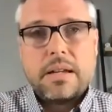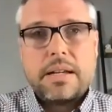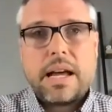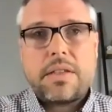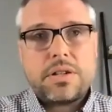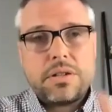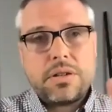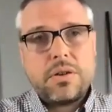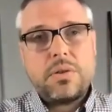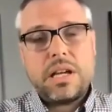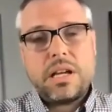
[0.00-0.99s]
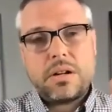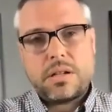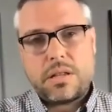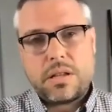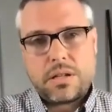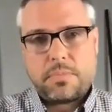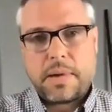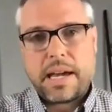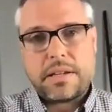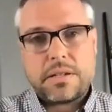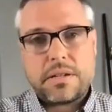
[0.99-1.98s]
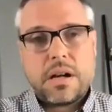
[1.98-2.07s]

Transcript: Now there's 2 leaders in this space,